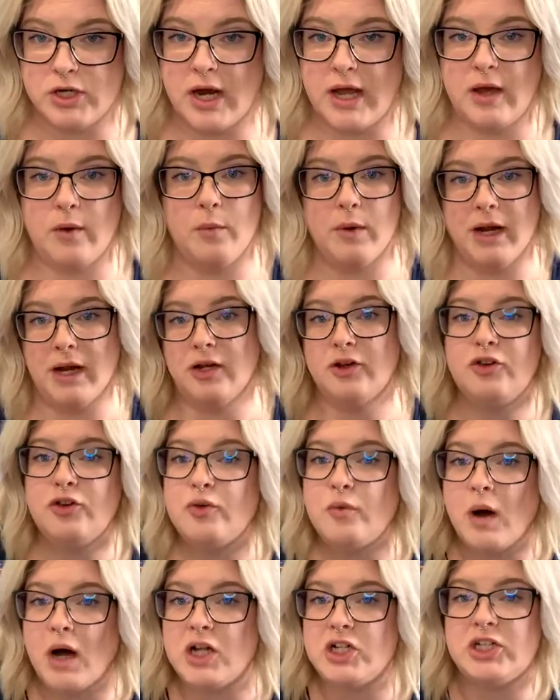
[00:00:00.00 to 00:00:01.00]
it when I do
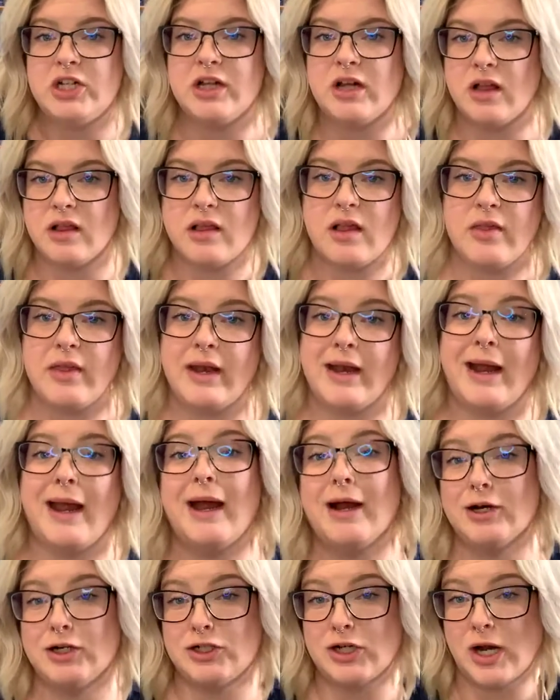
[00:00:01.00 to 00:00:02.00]
wash it because I let it
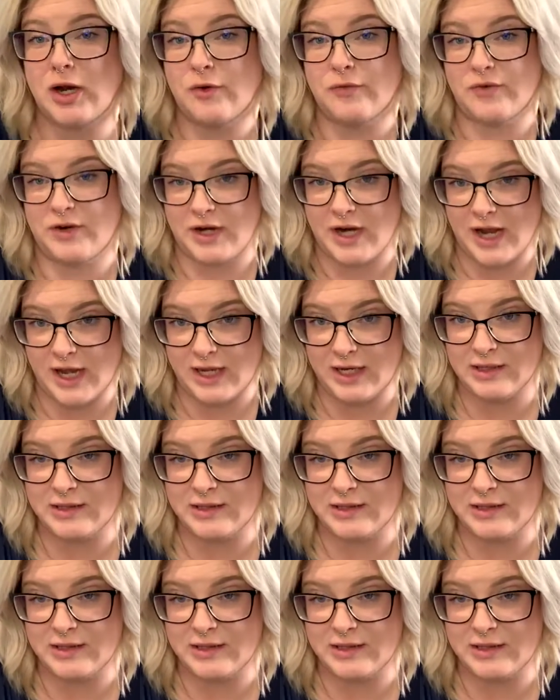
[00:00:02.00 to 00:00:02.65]
air dry overnight.